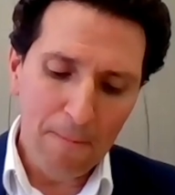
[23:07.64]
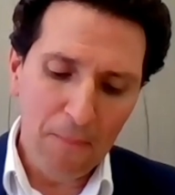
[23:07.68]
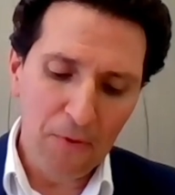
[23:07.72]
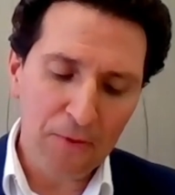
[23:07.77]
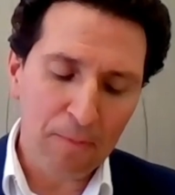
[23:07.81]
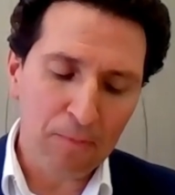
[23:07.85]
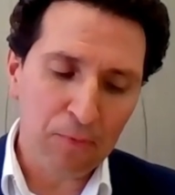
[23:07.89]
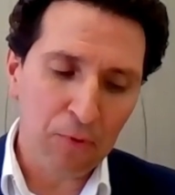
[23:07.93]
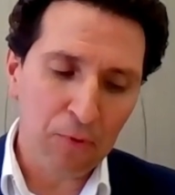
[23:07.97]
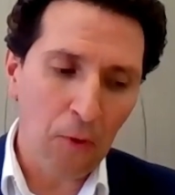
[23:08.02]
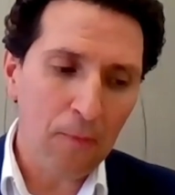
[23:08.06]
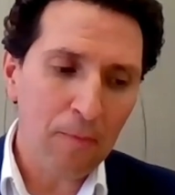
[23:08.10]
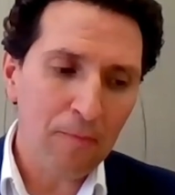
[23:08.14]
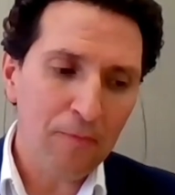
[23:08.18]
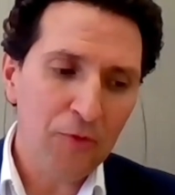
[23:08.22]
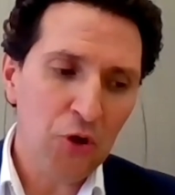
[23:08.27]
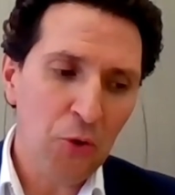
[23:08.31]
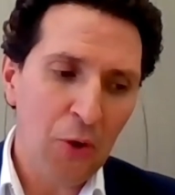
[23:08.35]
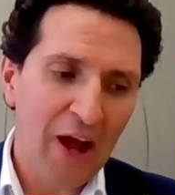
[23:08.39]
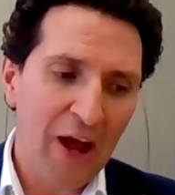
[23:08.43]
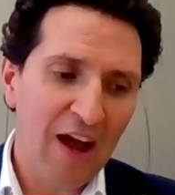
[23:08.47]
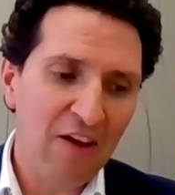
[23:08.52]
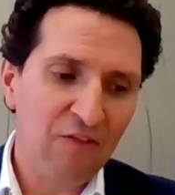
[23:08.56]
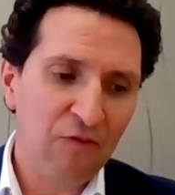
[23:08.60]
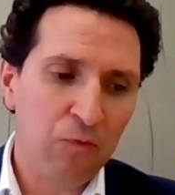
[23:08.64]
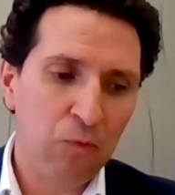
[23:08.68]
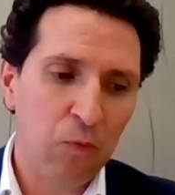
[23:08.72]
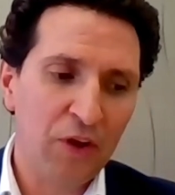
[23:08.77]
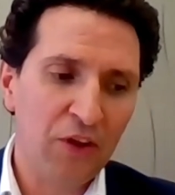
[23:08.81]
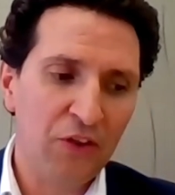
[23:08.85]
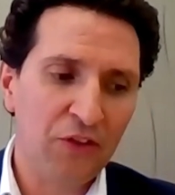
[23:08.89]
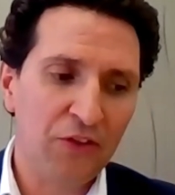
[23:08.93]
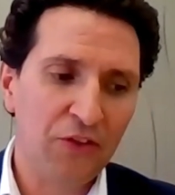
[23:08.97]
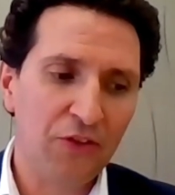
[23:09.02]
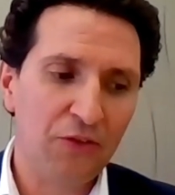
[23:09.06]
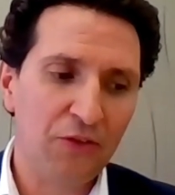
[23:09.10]
But the problem you have
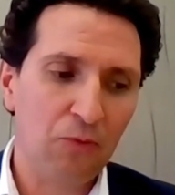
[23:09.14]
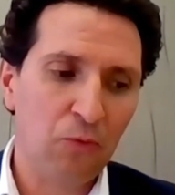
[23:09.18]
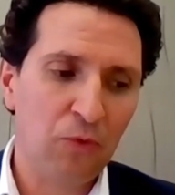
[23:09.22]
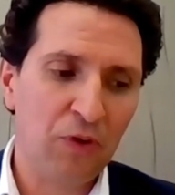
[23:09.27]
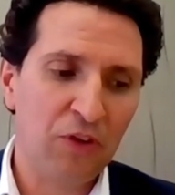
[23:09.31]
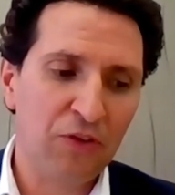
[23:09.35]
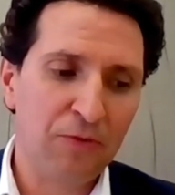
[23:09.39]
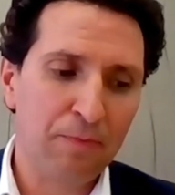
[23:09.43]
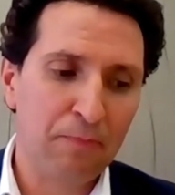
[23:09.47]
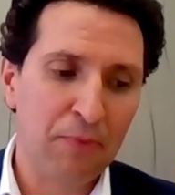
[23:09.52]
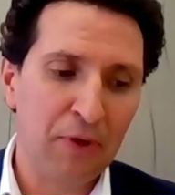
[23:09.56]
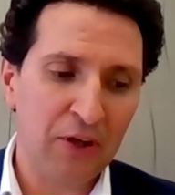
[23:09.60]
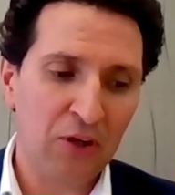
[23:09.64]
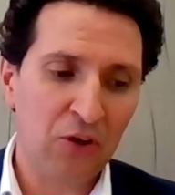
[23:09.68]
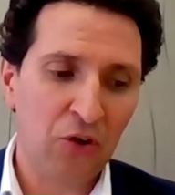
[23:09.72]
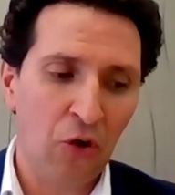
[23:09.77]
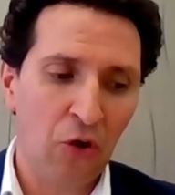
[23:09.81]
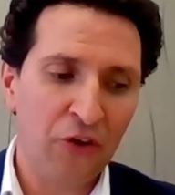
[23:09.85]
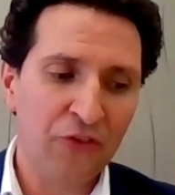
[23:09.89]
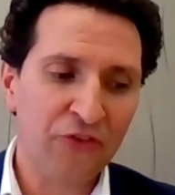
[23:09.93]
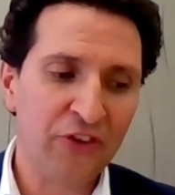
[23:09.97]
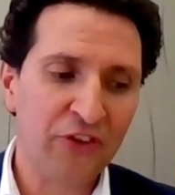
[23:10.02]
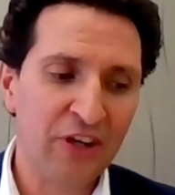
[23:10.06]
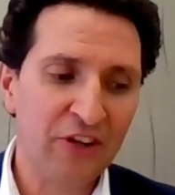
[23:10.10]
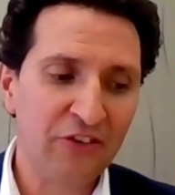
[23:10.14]
with Bitcoins,